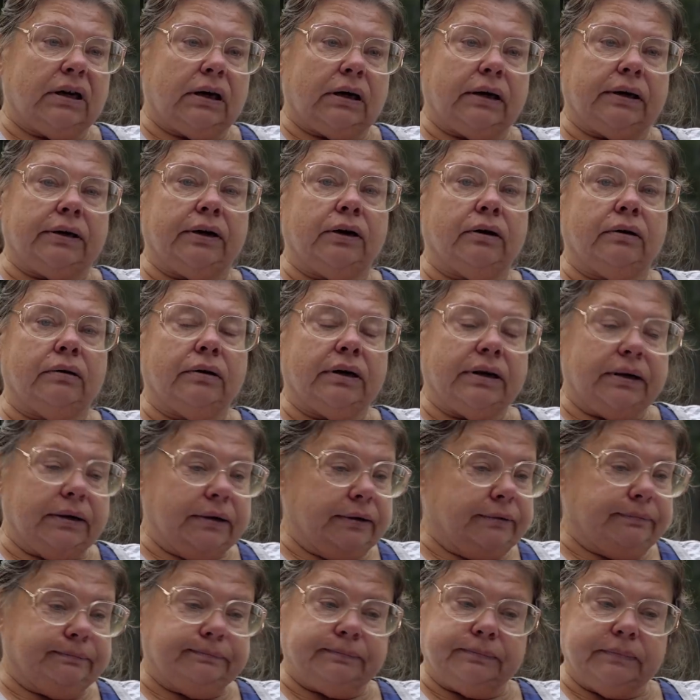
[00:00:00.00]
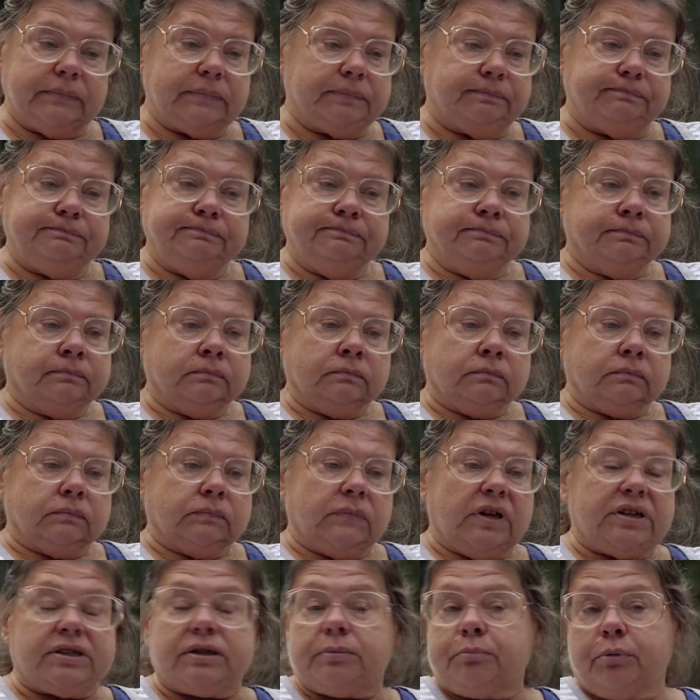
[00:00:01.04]
I know I
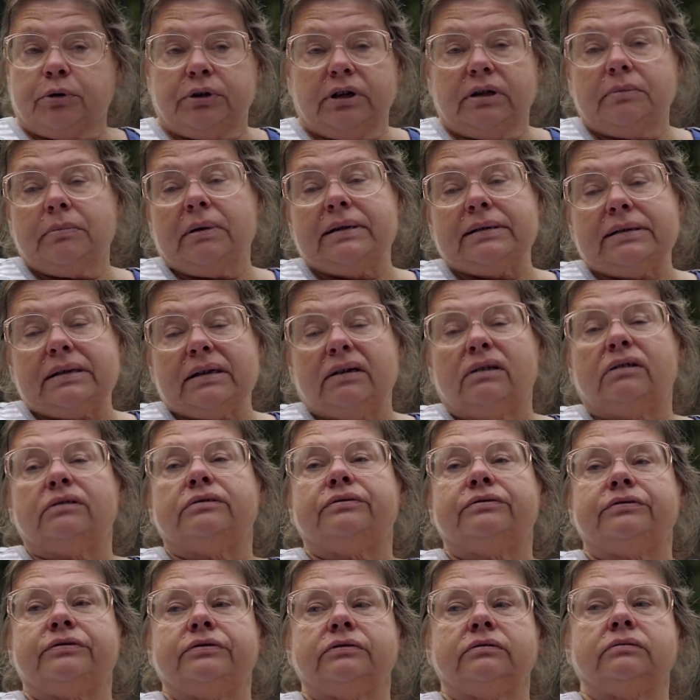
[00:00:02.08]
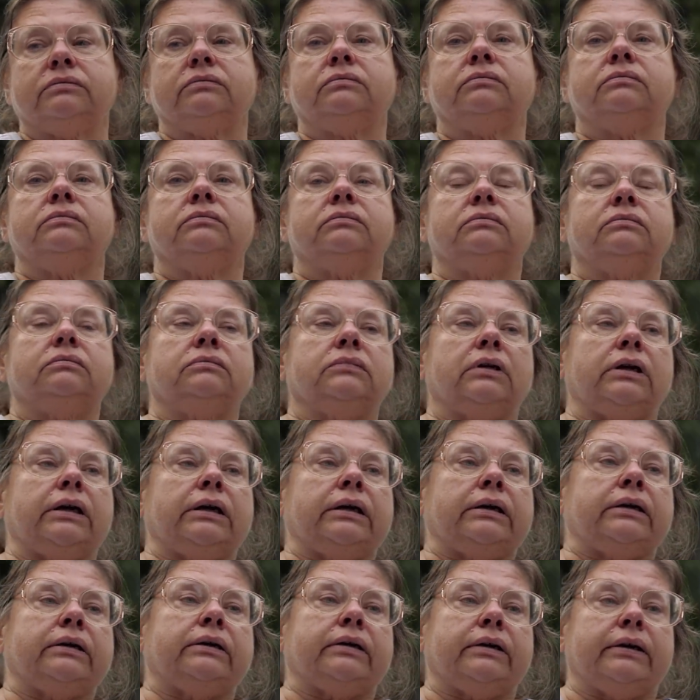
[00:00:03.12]
disappointed myself
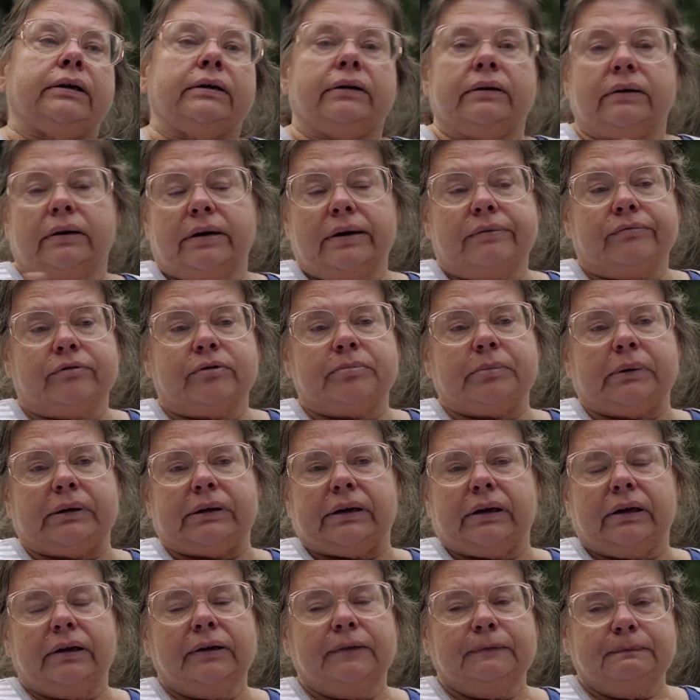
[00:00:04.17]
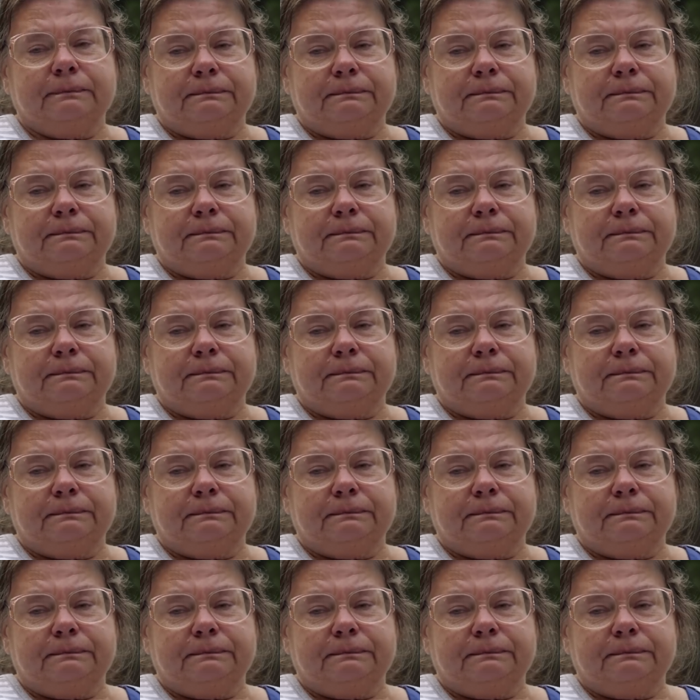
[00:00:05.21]
and everybody,